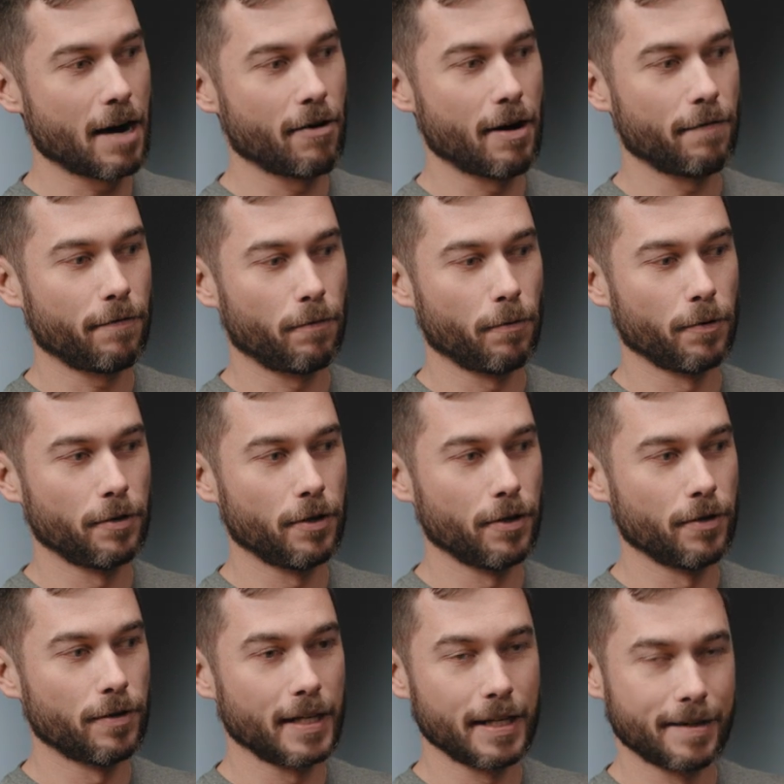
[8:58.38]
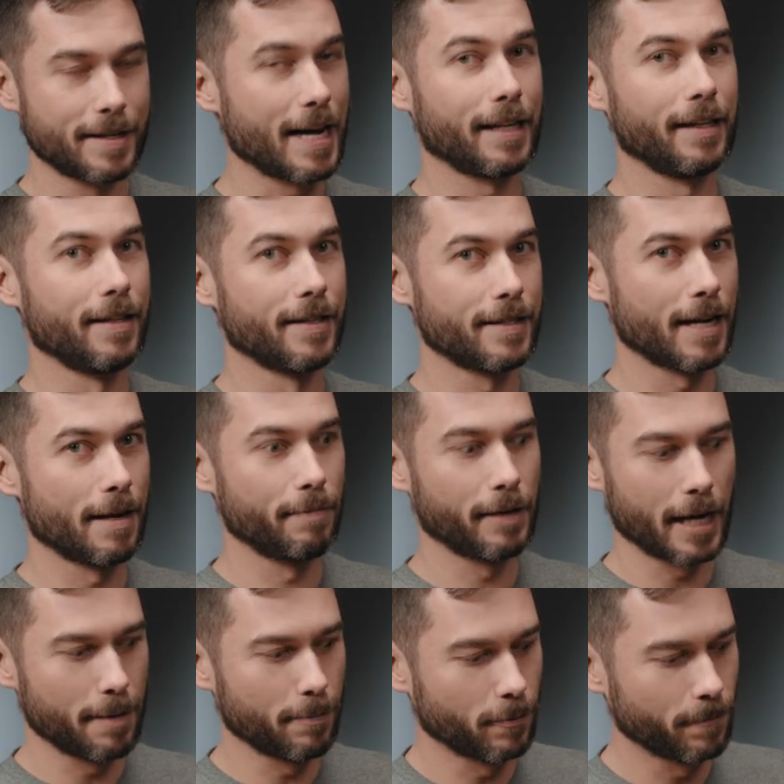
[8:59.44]
RF would use exactly the same
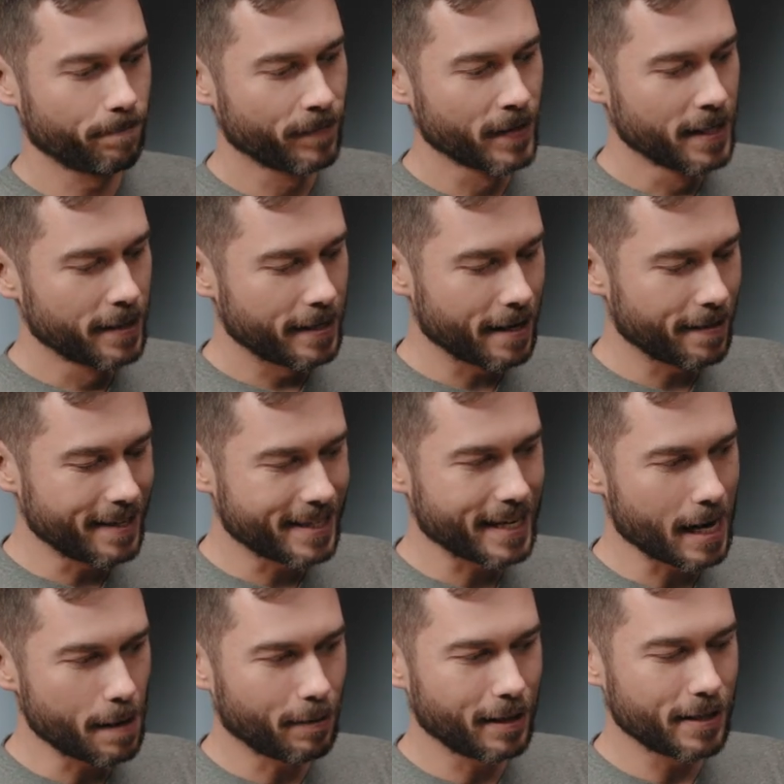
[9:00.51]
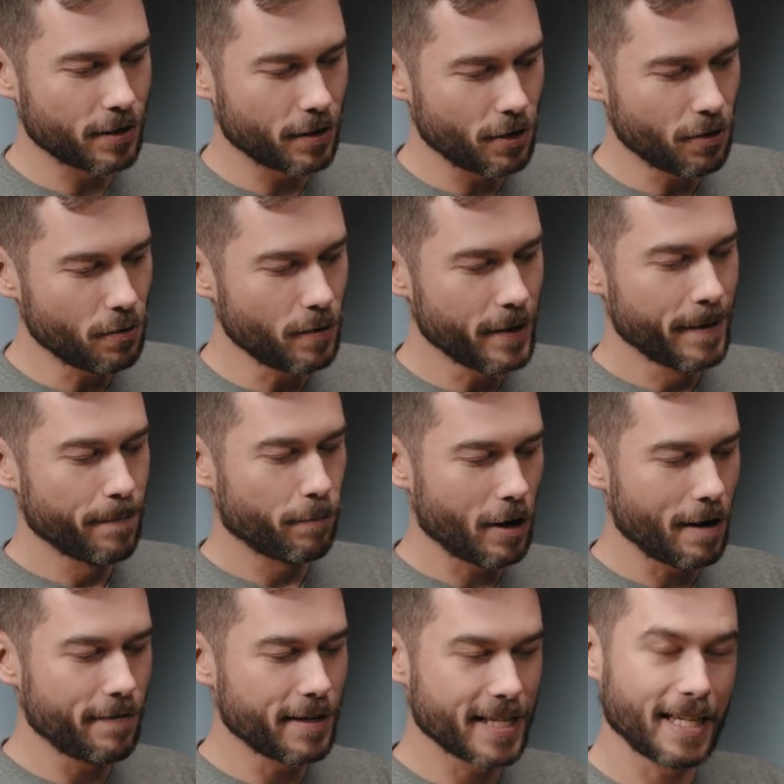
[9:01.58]
cable. Now, this cable is new.
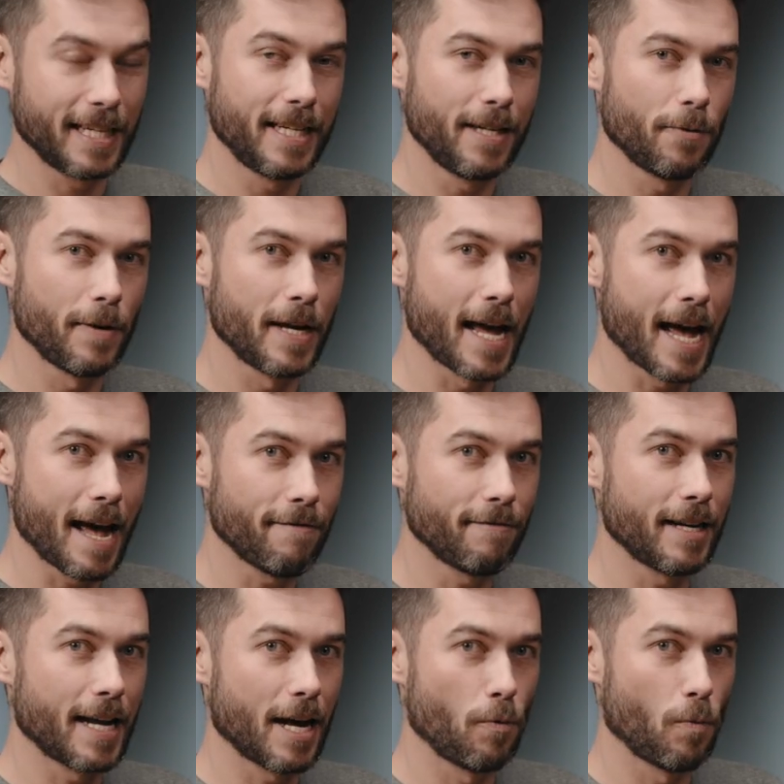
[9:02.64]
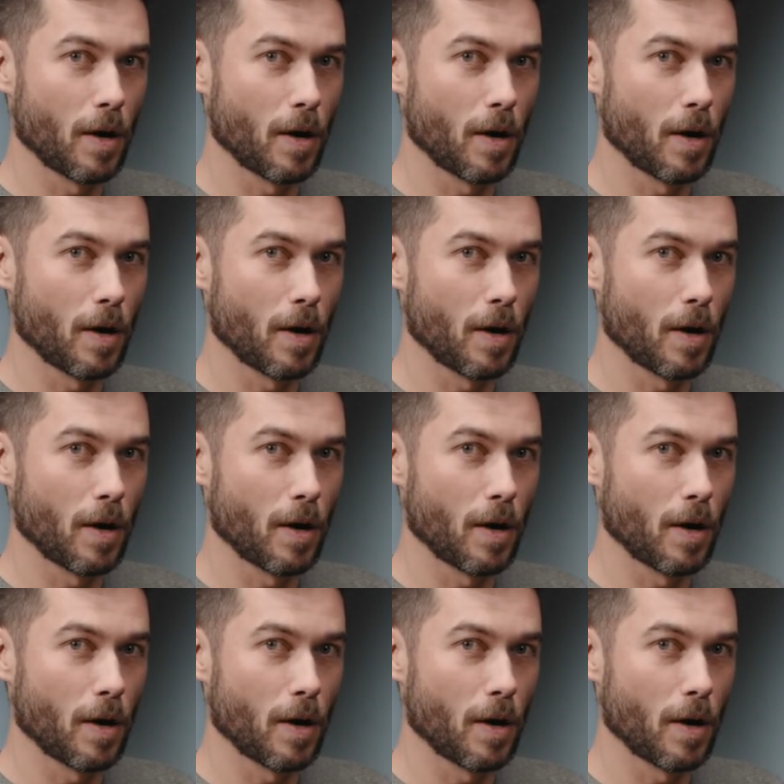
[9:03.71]
Previously, we haven't had